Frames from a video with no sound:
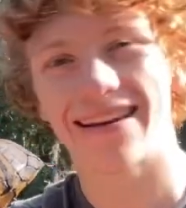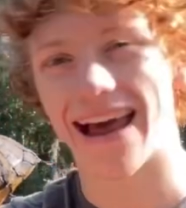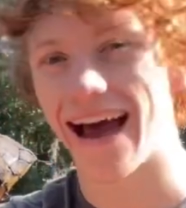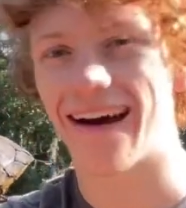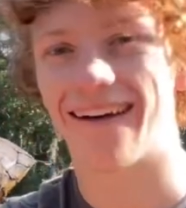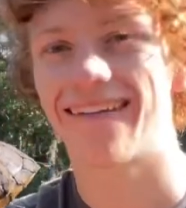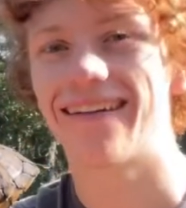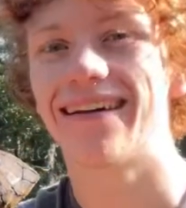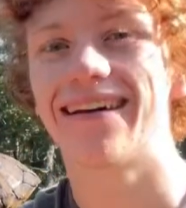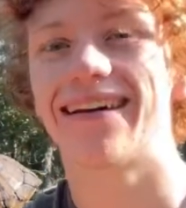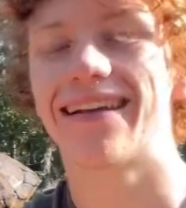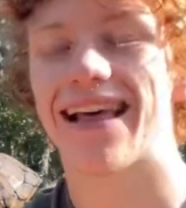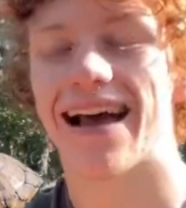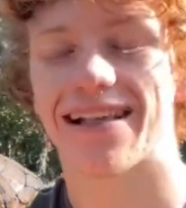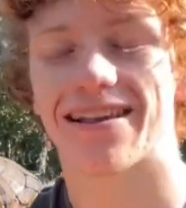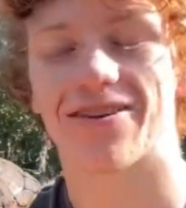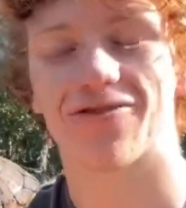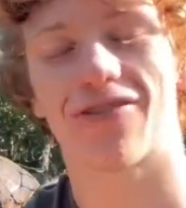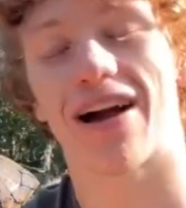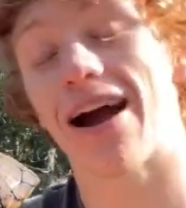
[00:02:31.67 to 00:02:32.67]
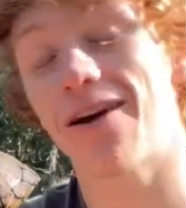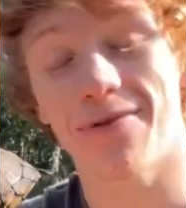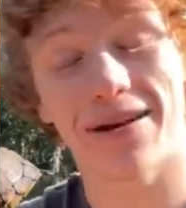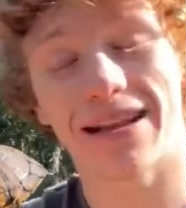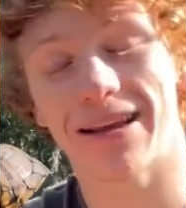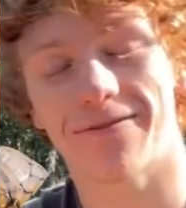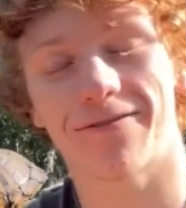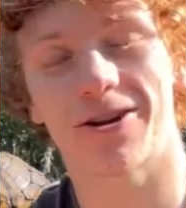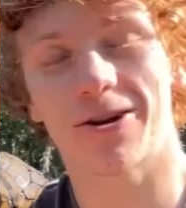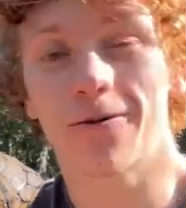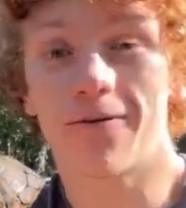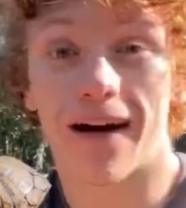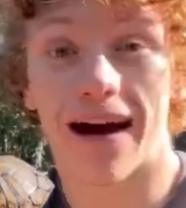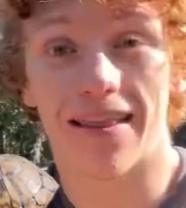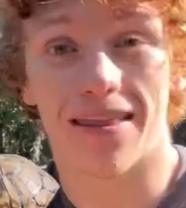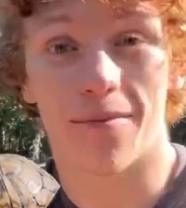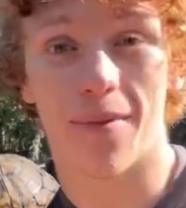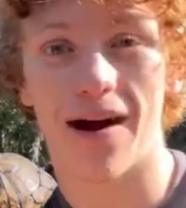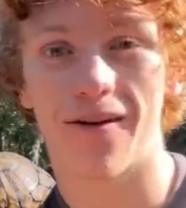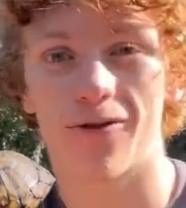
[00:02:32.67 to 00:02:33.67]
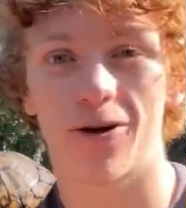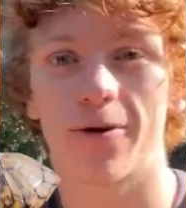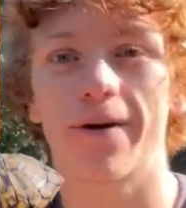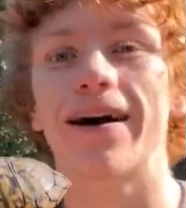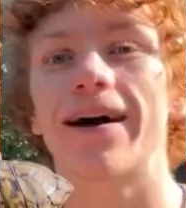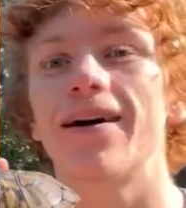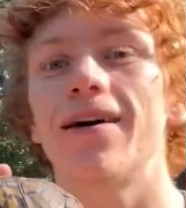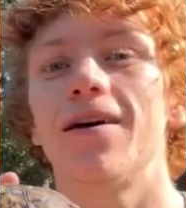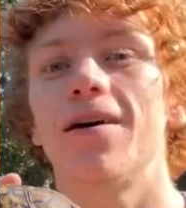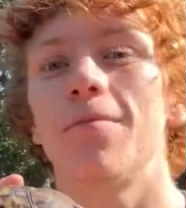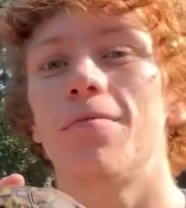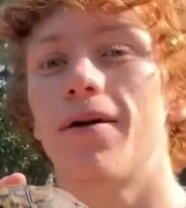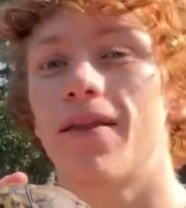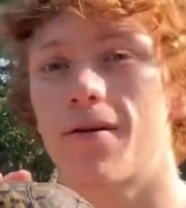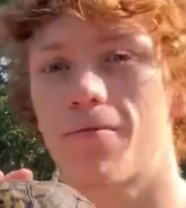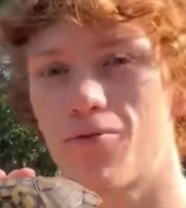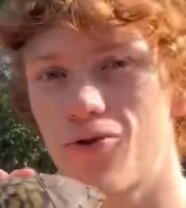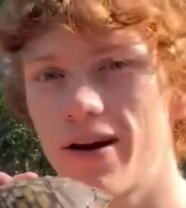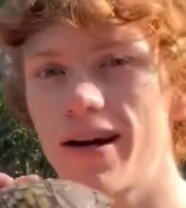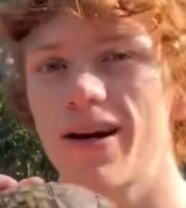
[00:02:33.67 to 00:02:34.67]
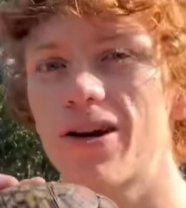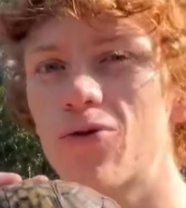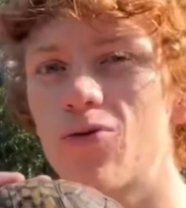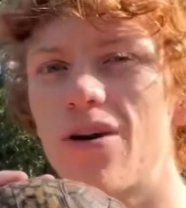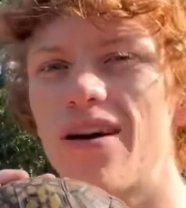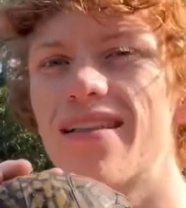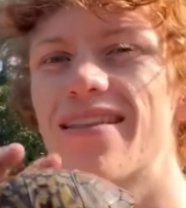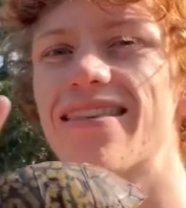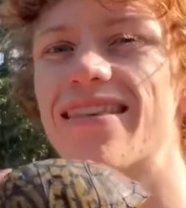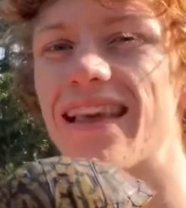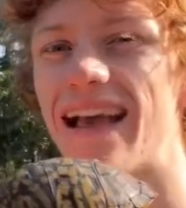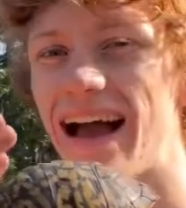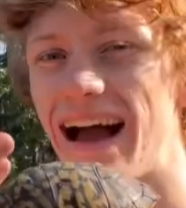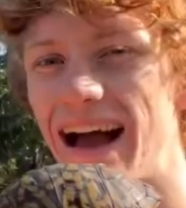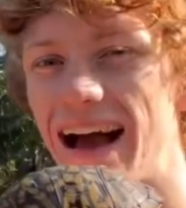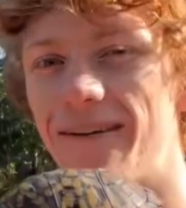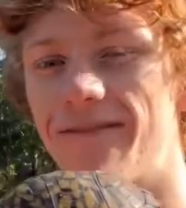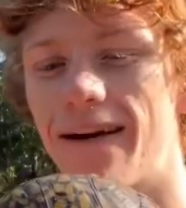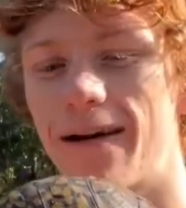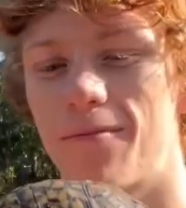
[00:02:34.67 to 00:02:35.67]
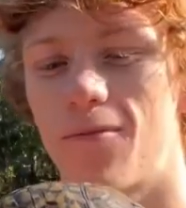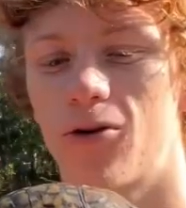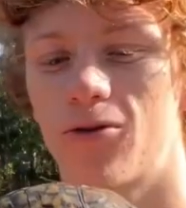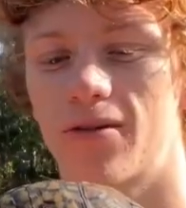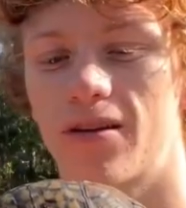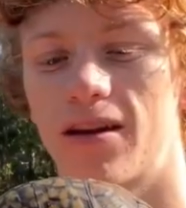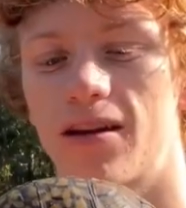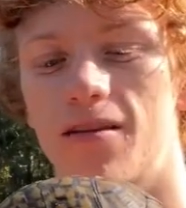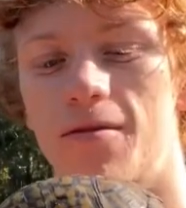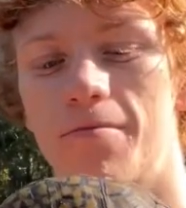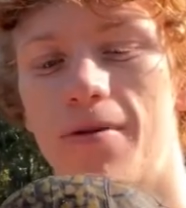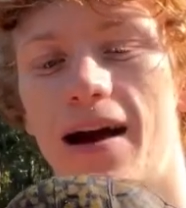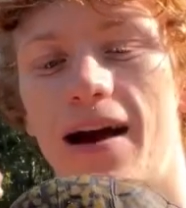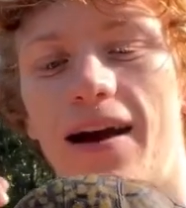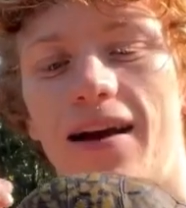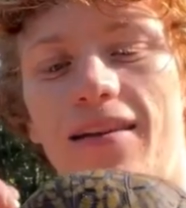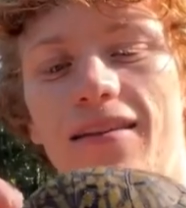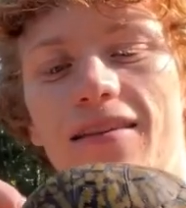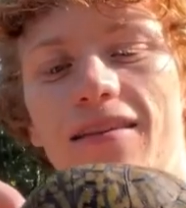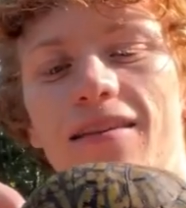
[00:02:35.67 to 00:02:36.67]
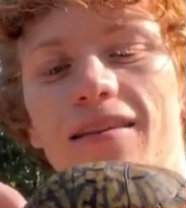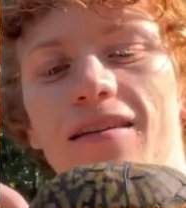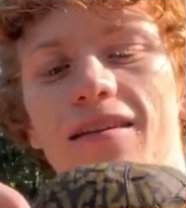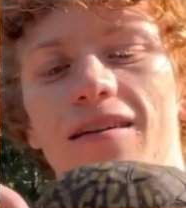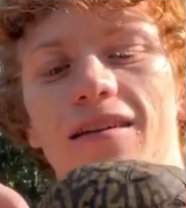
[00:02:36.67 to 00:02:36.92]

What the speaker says: No, that's not true. I really do find them everywhere, but the prettier ones I find mostly in the pines.